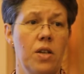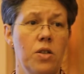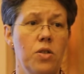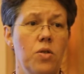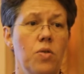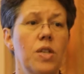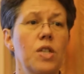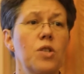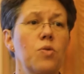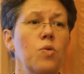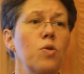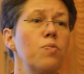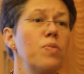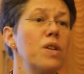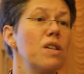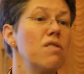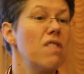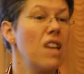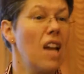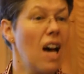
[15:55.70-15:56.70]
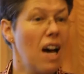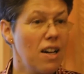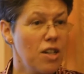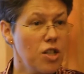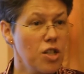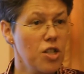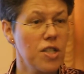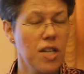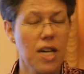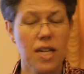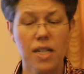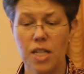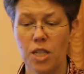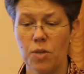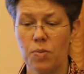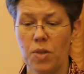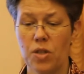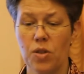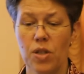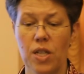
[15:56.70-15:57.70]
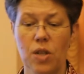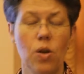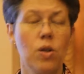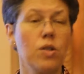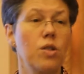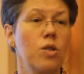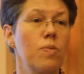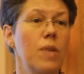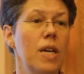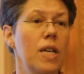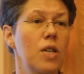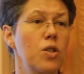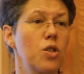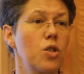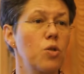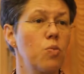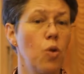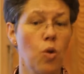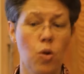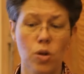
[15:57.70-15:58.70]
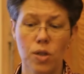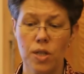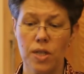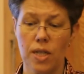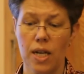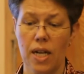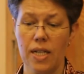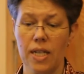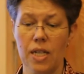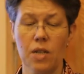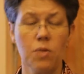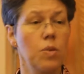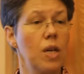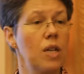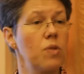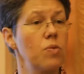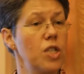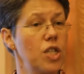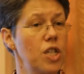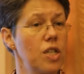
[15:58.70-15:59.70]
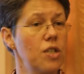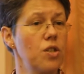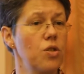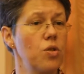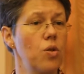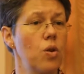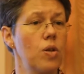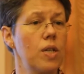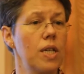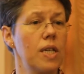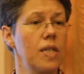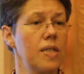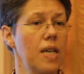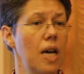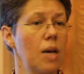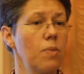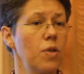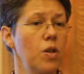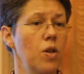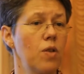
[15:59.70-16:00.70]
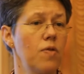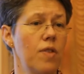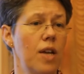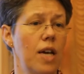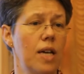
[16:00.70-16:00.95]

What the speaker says: So these would be large studies, but you can also make a small study, and we just saw an example of